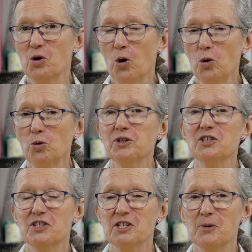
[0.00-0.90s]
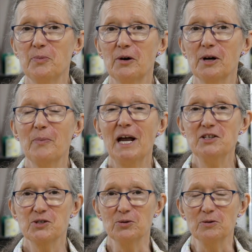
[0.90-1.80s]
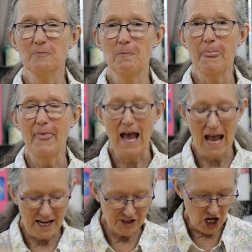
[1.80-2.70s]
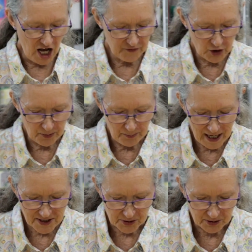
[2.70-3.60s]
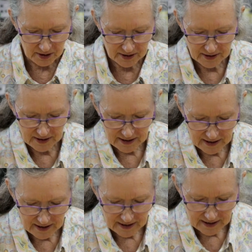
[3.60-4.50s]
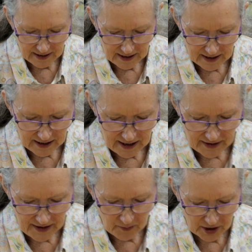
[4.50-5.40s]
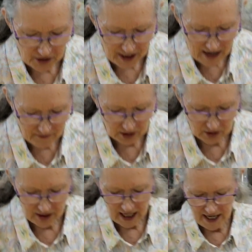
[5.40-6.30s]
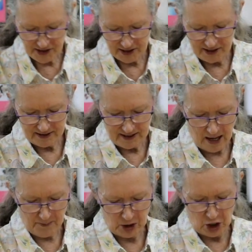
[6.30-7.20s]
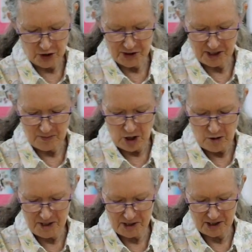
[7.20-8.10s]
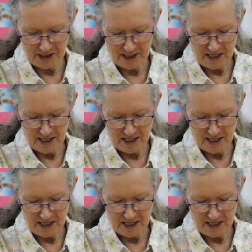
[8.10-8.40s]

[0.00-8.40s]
called Disappearing Pencil, and I've got a puzzle that we're going to have a look at up close in a moment,